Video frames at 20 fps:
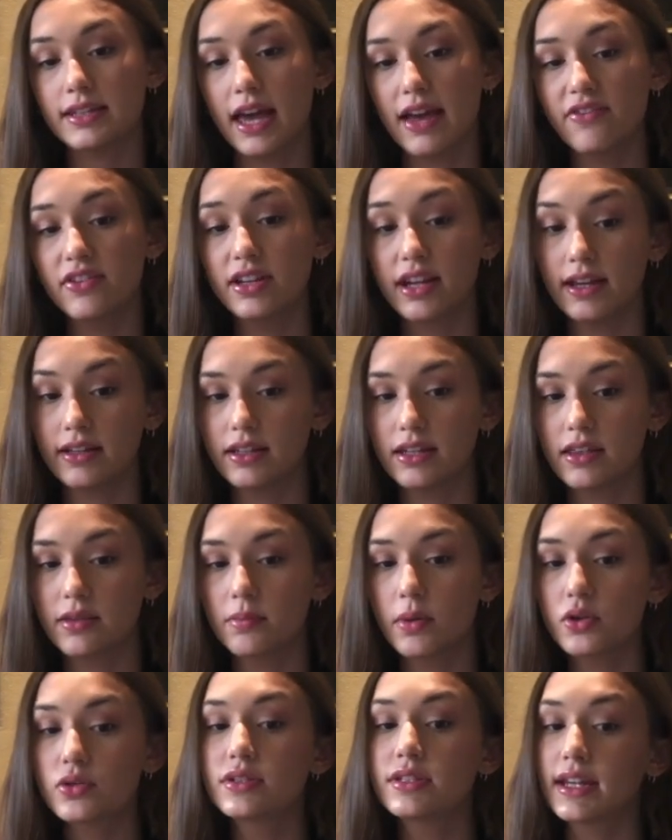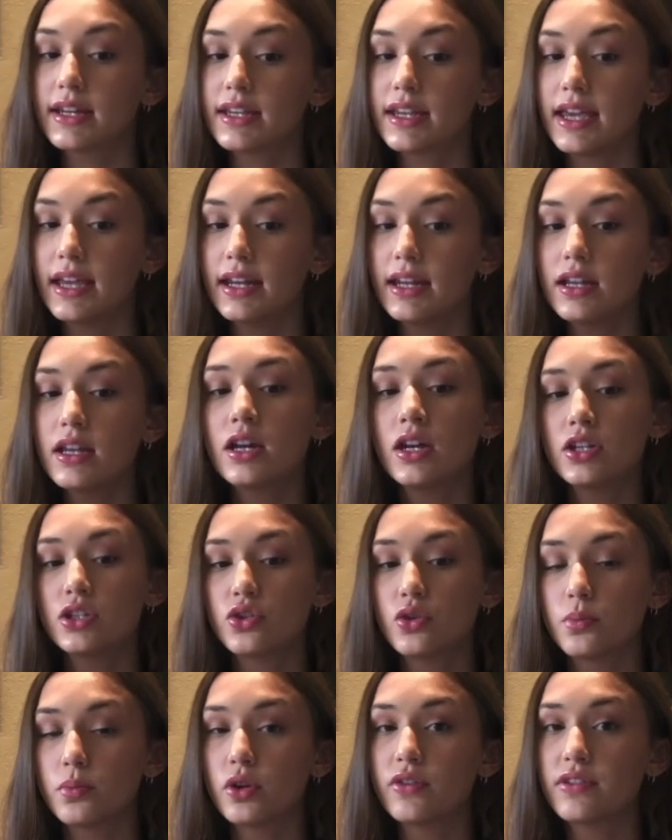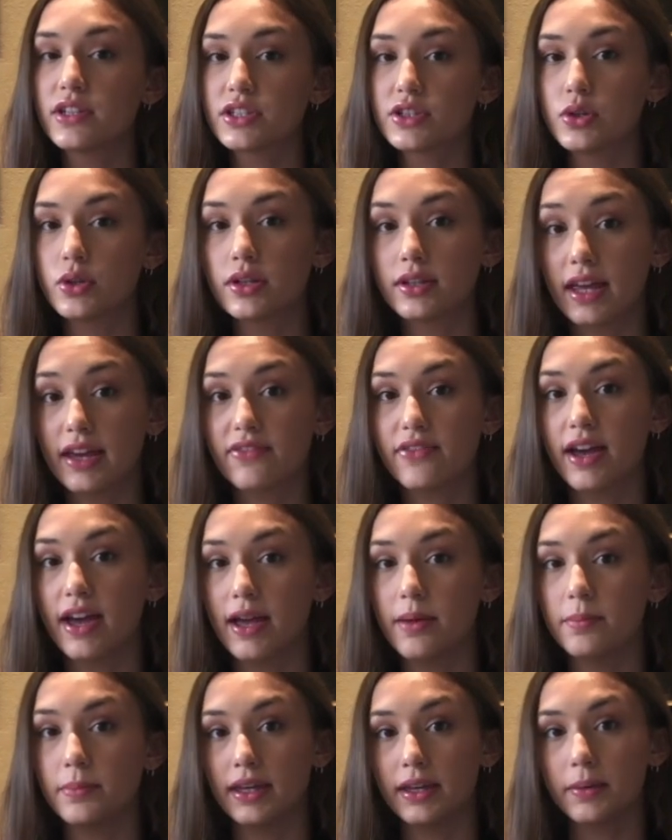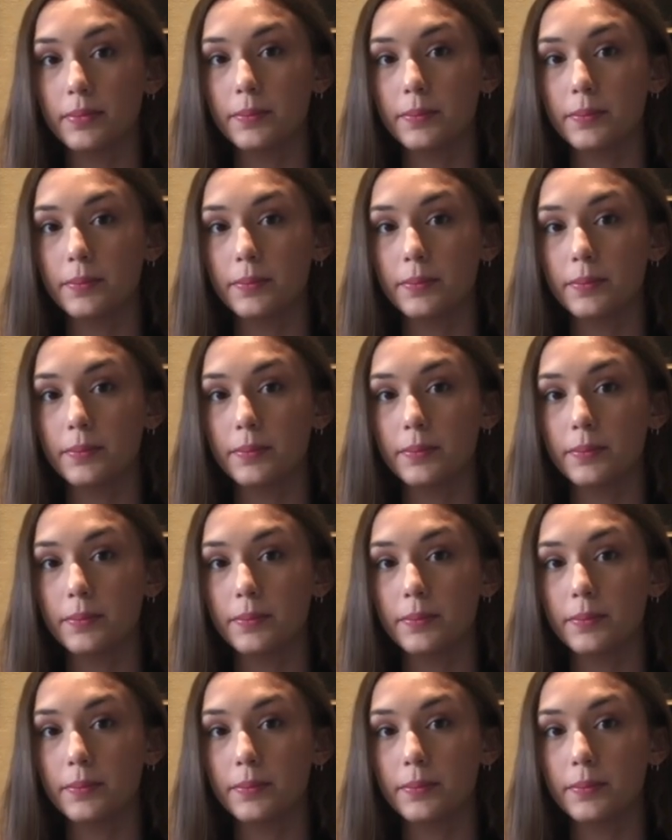evidently the most dedicated to improving student life at MB.